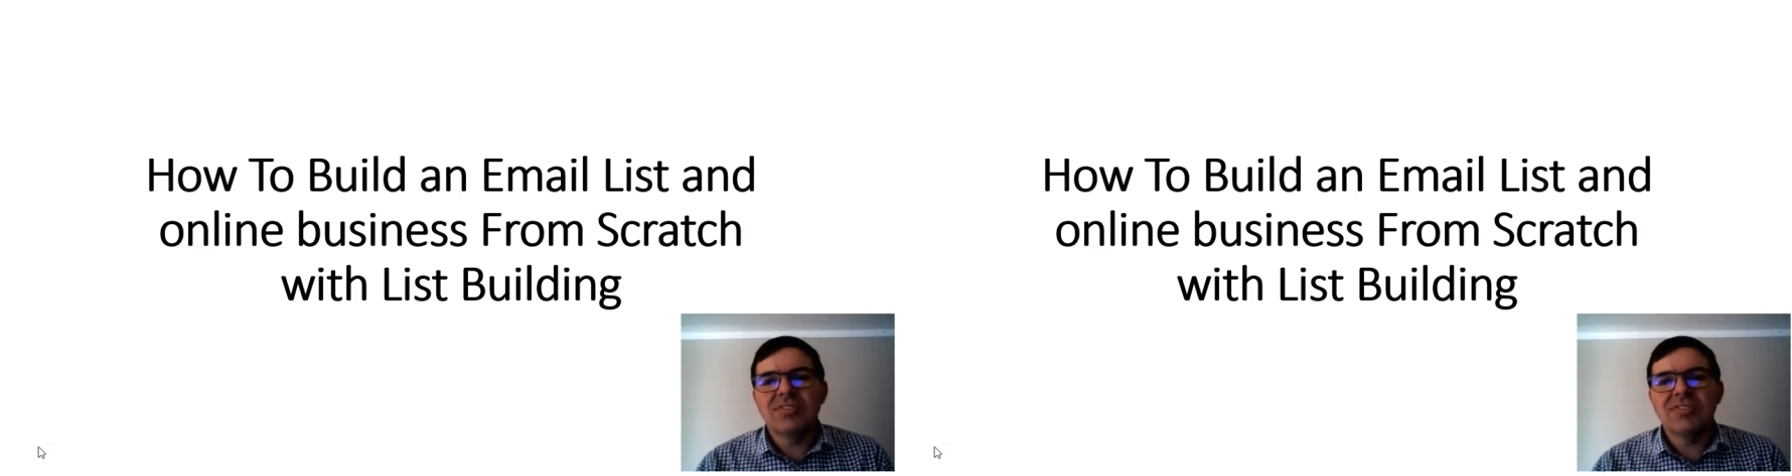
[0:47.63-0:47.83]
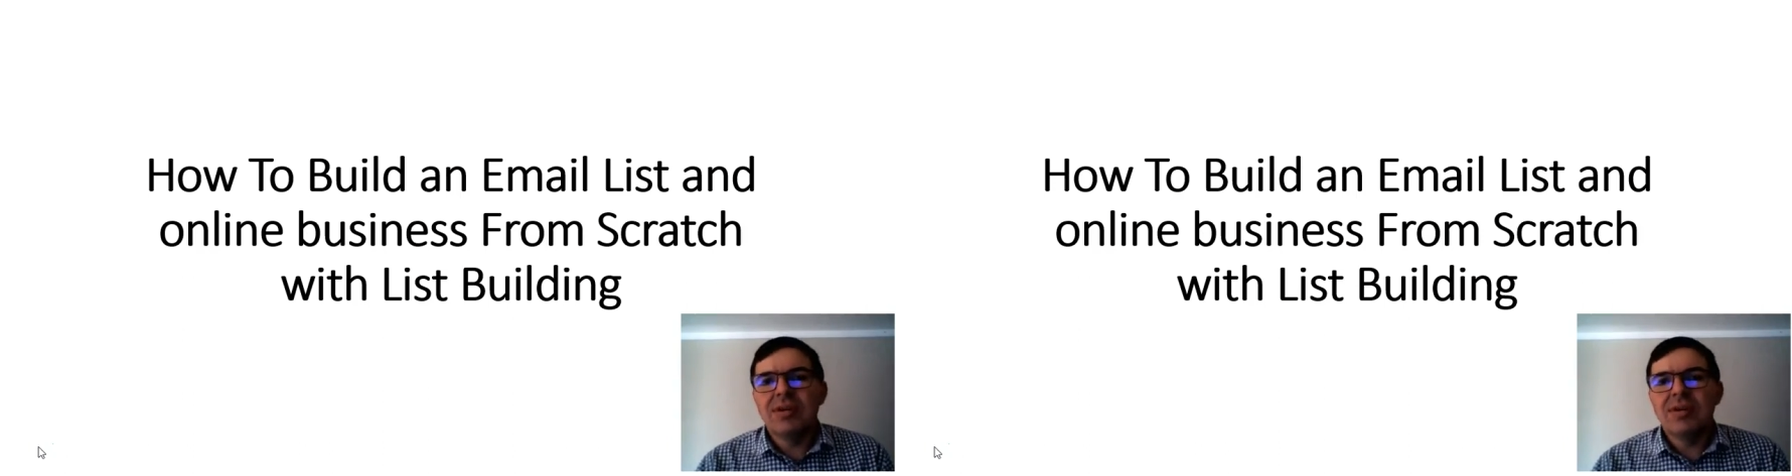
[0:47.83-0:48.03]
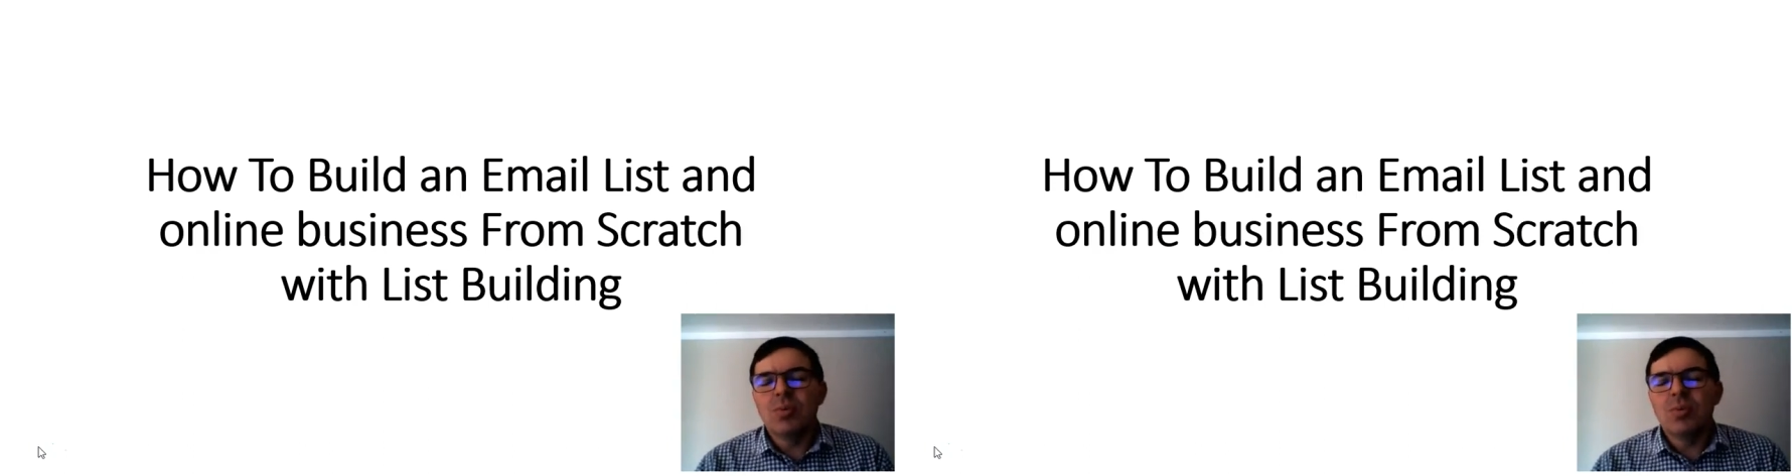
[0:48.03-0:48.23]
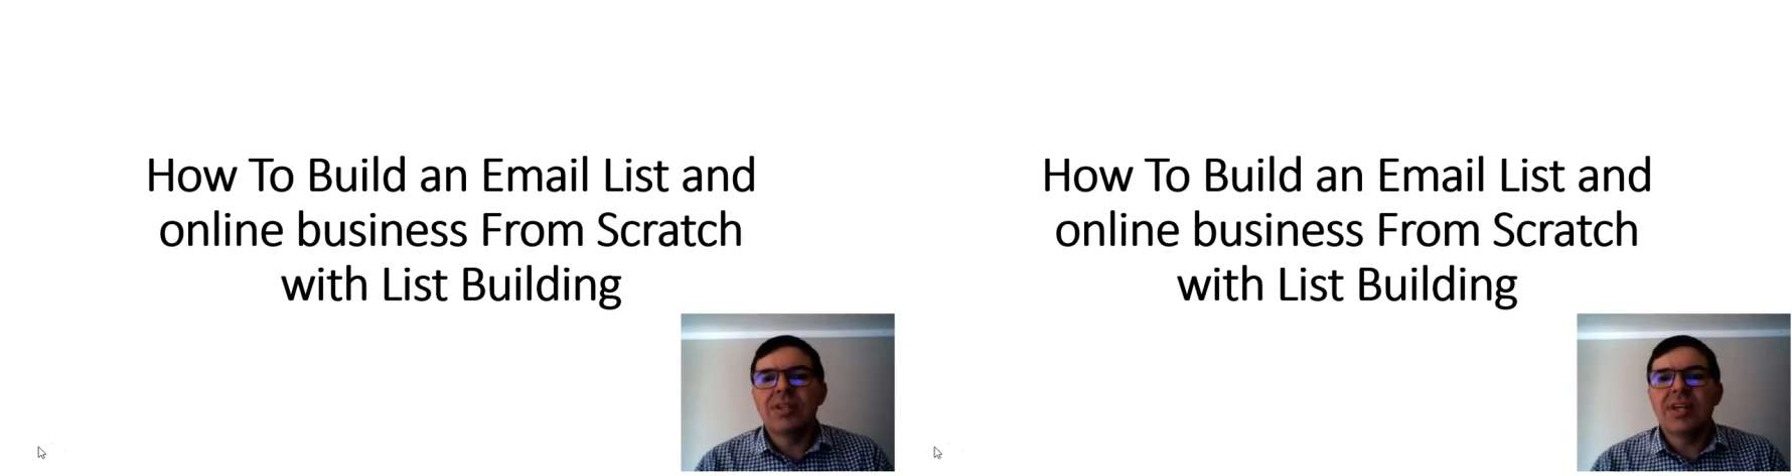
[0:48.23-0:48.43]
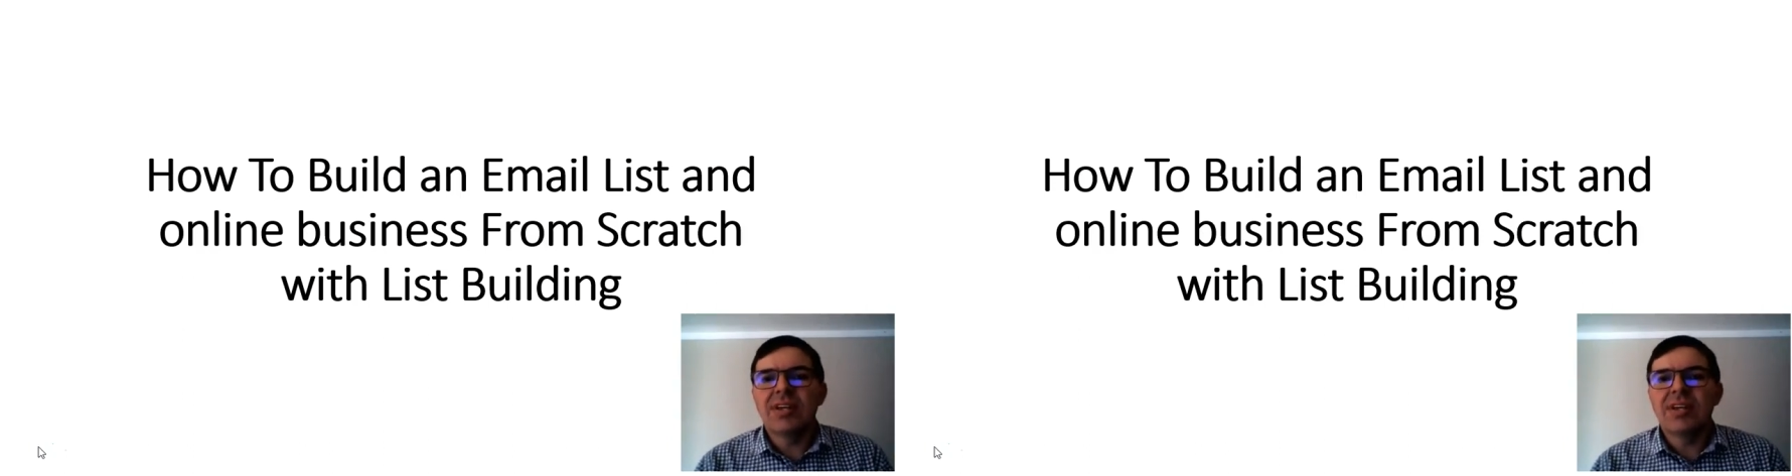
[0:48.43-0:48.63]
space
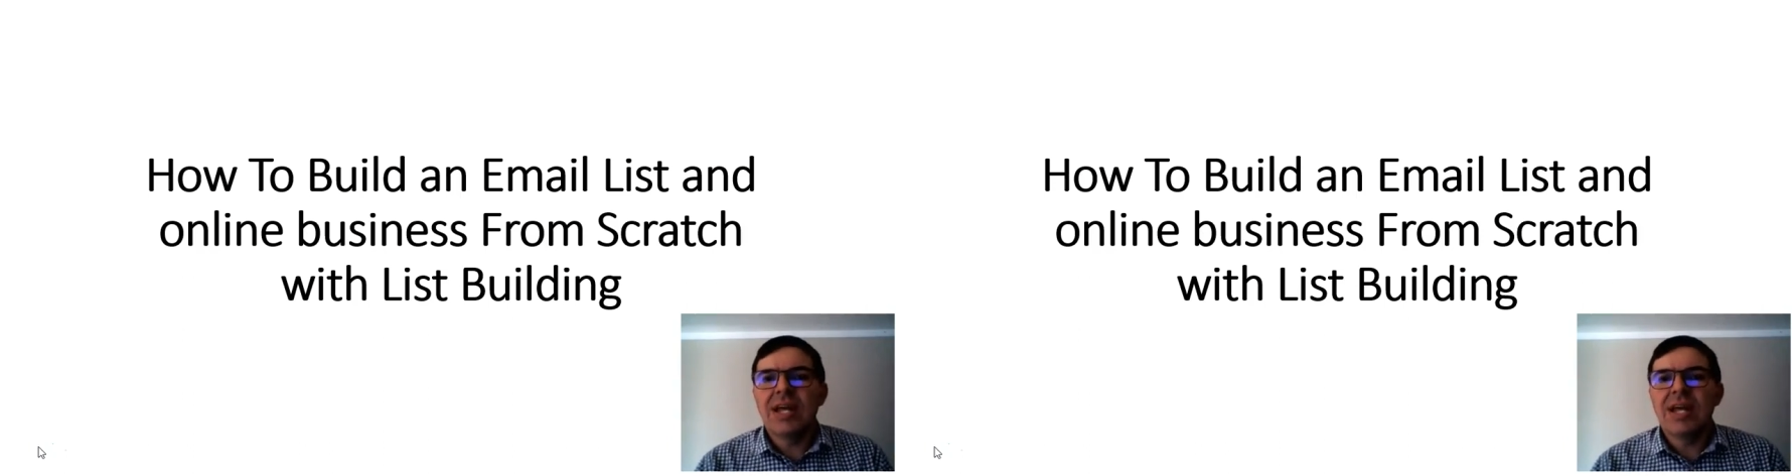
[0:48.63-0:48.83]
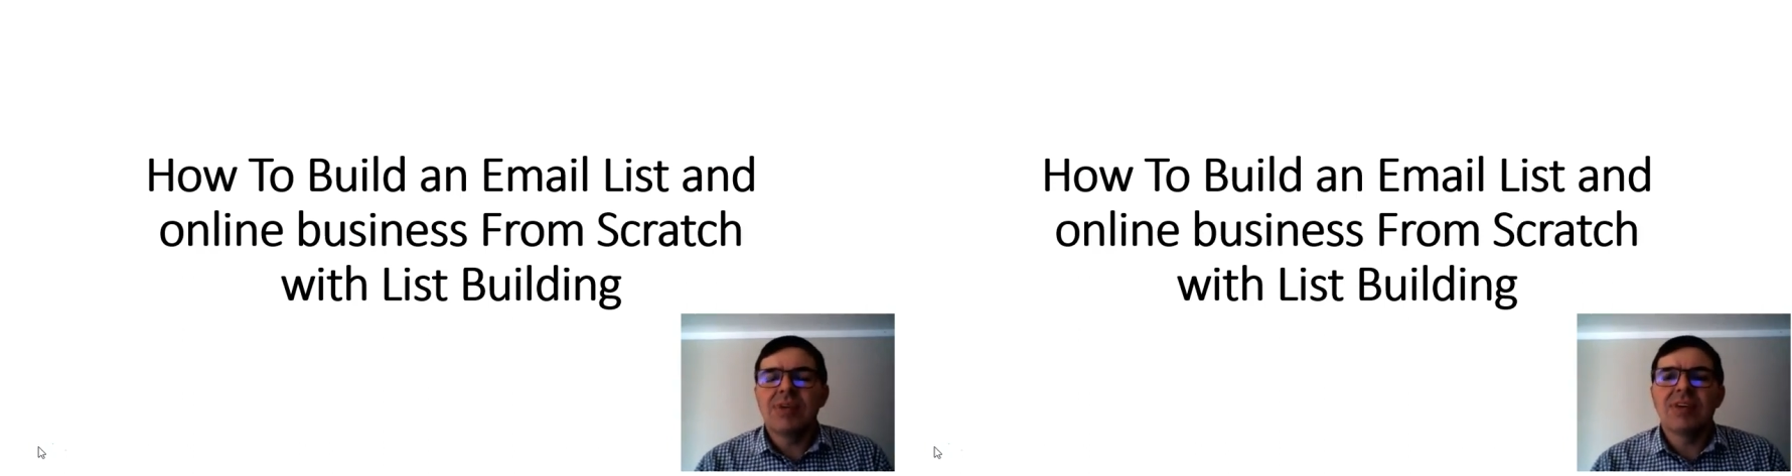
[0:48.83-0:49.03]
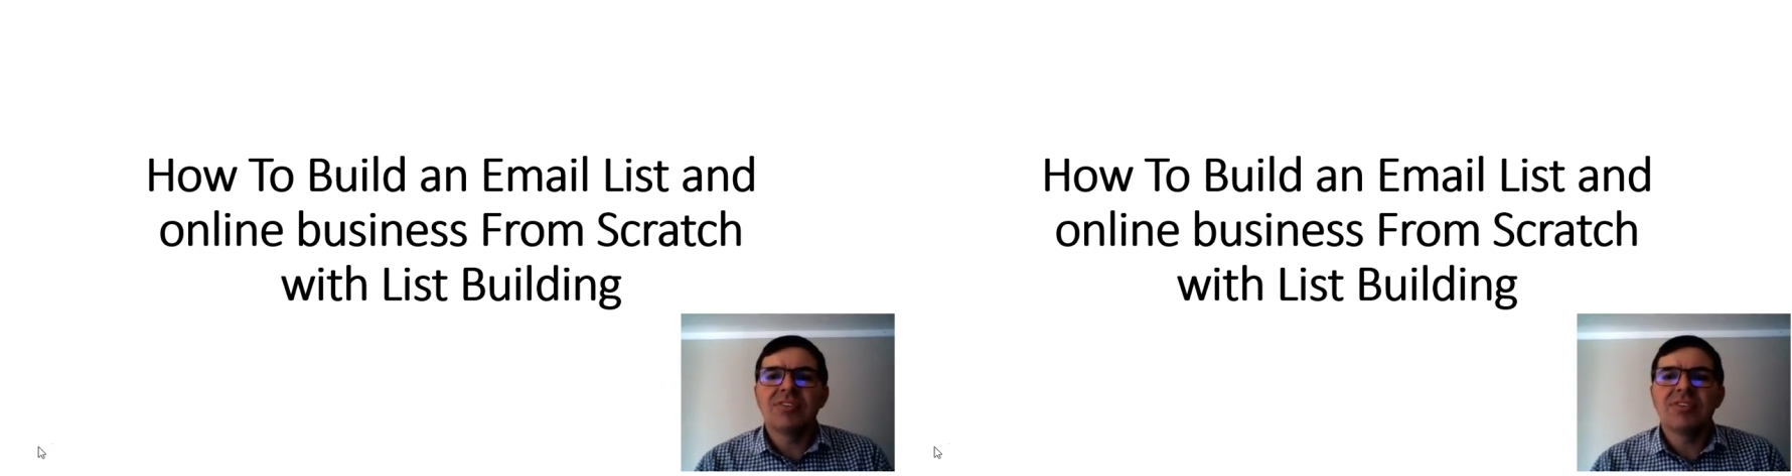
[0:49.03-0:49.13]
one day collapsed,